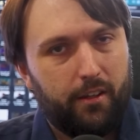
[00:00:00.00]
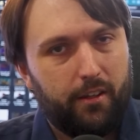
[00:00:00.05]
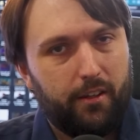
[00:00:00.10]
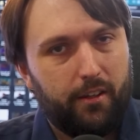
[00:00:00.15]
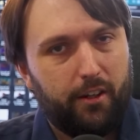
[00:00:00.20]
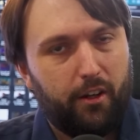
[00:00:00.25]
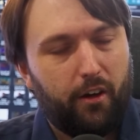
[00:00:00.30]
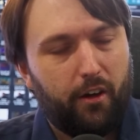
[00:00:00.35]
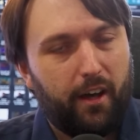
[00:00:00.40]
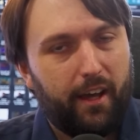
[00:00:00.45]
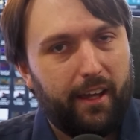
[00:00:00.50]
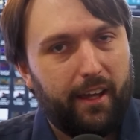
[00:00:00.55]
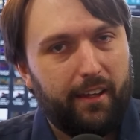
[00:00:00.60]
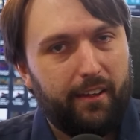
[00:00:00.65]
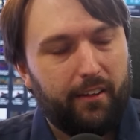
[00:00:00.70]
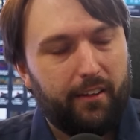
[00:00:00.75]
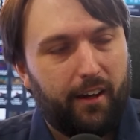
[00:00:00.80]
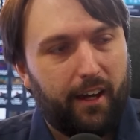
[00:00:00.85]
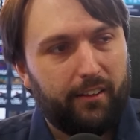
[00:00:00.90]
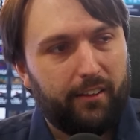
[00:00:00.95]
You know,
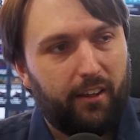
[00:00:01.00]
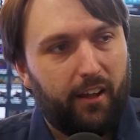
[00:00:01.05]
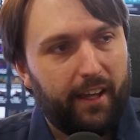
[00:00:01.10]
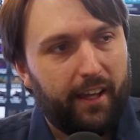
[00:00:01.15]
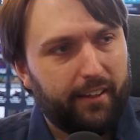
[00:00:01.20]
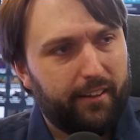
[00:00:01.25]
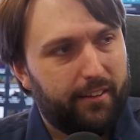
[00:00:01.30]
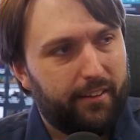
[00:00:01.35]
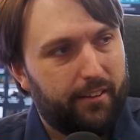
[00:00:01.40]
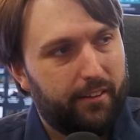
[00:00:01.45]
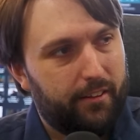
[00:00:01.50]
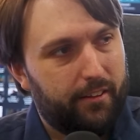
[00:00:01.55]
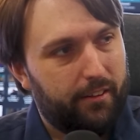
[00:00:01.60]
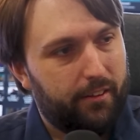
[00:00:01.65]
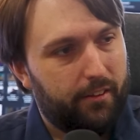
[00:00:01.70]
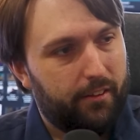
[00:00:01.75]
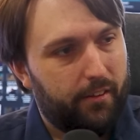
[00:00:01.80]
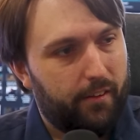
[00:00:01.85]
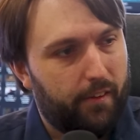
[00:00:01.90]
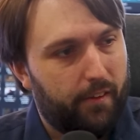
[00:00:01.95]
I, I liken
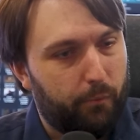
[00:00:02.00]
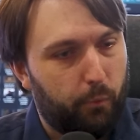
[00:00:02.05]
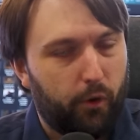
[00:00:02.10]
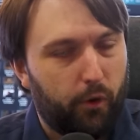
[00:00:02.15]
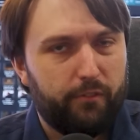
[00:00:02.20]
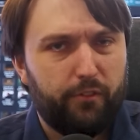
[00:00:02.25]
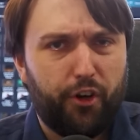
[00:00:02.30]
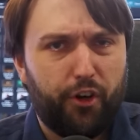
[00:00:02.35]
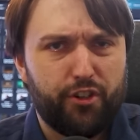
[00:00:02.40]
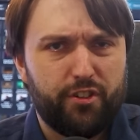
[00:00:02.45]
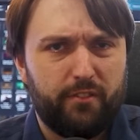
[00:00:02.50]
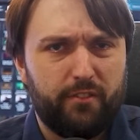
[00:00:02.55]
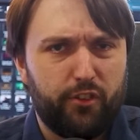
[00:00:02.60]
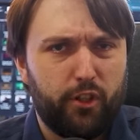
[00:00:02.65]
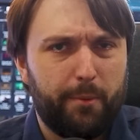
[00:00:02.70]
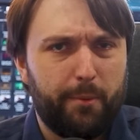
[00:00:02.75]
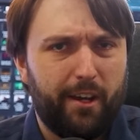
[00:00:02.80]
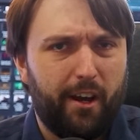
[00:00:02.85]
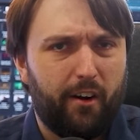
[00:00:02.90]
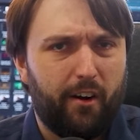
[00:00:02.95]
the WoD version of
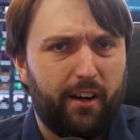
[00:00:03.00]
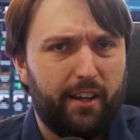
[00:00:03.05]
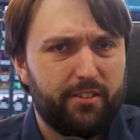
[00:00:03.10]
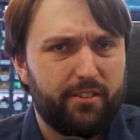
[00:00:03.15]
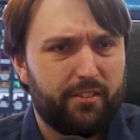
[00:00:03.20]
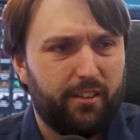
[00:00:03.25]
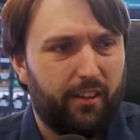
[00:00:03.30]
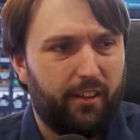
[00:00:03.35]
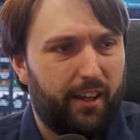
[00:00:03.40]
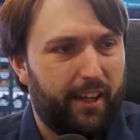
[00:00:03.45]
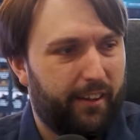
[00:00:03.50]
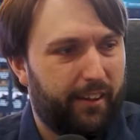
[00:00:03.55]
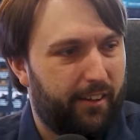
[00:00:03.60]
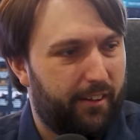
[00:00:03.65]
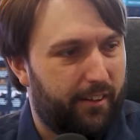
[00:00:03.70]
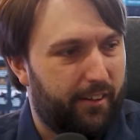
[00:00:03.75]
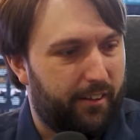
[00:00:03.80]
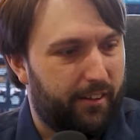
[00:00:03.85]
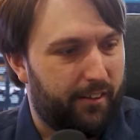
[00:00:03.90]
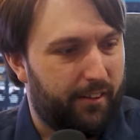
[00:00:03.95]
UBRS to like
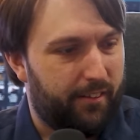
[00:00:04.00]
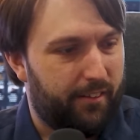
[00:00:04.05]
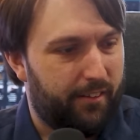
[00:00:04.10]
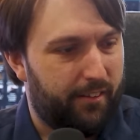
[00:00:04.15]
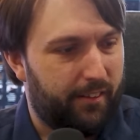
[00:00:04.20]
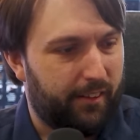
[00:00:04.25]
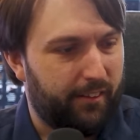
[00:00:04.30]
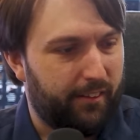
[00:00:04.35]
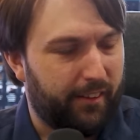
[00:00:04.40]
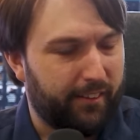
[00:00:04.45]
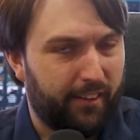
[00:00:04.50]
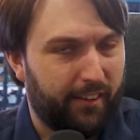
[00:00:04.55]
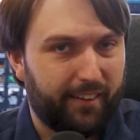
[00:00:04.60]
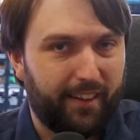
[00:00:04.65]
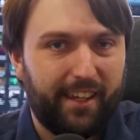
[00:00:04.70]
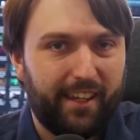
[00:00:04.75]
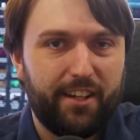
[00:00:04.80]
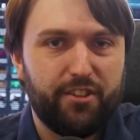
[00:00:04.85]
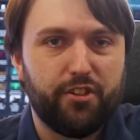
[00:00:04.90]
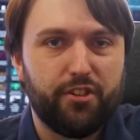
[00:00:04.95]
a, like, like, like a
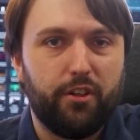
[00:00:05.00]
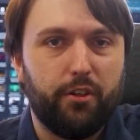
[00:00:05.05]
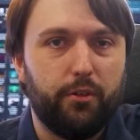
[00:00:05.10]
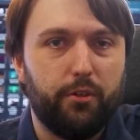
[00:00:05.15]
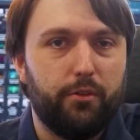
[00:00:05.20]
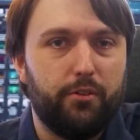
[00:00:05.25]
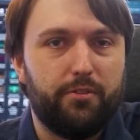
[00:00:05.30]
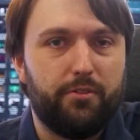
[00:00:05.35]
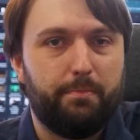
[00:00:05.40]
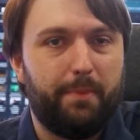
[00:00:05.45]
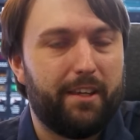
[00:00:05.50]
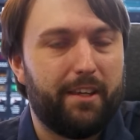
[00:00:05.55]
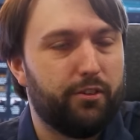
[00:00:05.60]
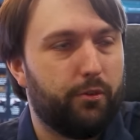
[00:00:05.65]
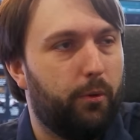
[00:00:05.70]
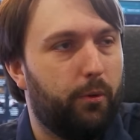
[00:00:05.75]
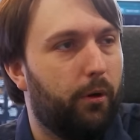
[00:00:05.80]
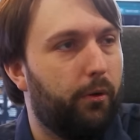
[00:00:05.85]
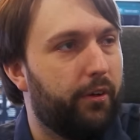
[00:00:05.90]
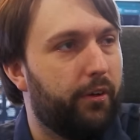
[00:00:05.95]
kitchen whose best
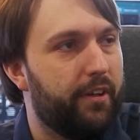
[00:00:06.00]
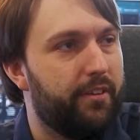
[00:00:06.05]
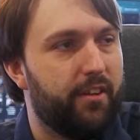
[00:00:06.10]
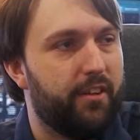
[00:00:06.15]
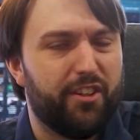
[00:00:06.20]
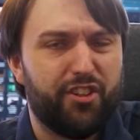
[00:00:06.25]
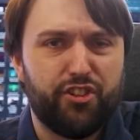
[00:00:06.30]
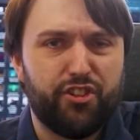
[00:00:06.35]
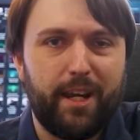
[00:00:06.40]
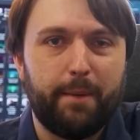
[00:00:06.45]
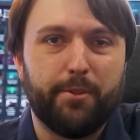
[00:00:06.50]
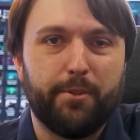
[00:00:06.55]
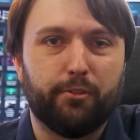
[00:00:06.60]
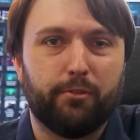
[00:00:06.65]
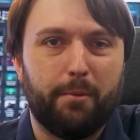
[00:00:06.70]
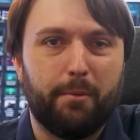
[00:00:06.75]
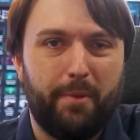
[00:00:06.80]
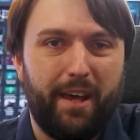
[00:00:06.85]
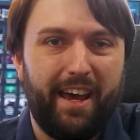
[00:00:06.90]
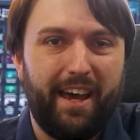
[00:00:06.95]
quality is that it's cheap to
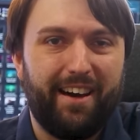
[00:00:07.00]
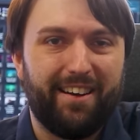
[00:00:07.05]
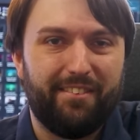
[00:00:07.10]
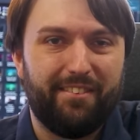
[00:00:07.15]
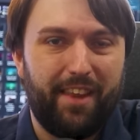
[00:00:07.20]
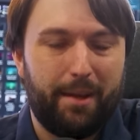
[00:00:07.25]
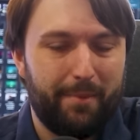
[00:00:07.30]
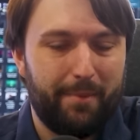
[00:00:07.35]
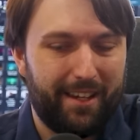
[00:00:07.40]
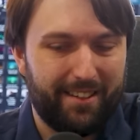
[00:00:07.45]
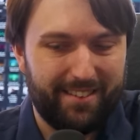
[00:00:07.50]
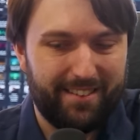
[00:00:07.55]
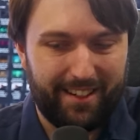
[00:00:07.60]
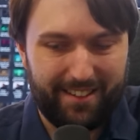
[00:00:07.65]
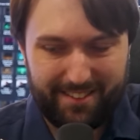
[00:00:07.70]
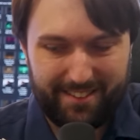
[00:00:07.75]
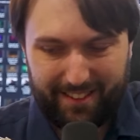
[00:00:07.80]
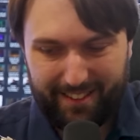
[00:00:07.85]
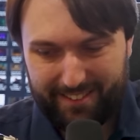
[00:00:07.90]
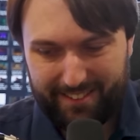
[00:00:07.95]
rip out, if that makes any
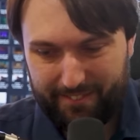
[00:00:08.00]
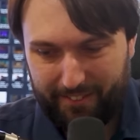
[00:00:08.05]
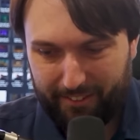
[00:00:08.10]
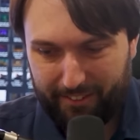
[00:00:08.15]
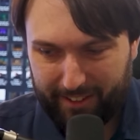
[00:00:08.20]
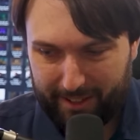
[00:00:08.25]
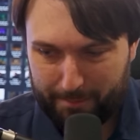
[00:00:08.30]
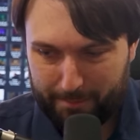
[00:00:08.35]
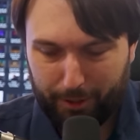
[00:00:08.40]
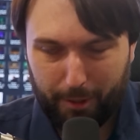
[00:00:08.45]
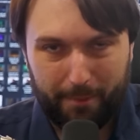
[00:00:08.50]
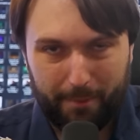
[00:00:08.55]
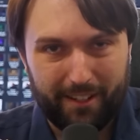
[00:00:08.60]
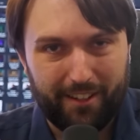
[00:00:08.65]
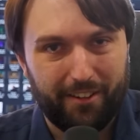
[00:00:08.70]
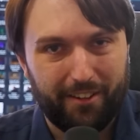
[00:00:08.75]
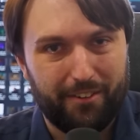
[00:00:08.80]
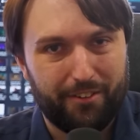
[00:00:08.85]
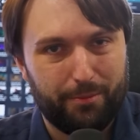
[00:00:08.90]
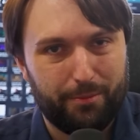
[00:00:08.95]
sense. If there are any property
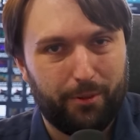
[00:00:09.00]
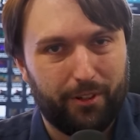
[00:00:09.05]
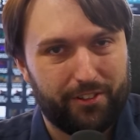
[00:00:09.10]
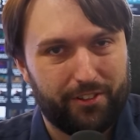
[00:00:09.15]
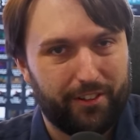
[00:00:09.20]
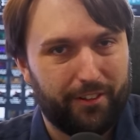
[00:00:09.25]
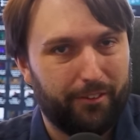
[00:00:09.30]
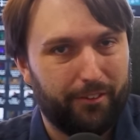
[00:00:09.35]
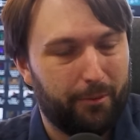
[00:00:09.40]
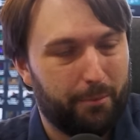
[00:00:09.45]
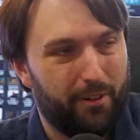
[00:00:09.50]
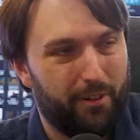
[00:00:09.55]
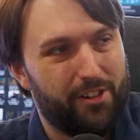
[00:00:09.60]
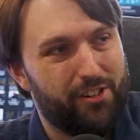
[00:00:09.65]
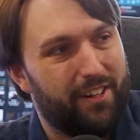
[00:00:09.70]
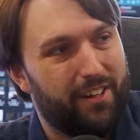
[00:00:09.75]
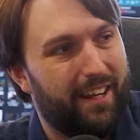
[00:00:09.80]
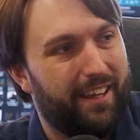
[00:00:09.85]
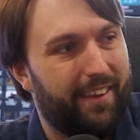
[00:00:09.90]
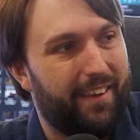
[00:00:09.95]
owners watching who'll
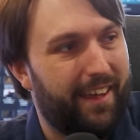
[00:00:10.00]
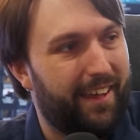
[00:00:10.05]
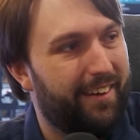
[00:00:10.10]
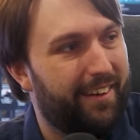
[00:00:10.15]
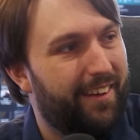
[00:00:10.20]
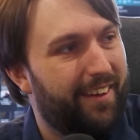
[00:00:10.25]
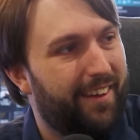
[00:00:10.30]
appreciate that.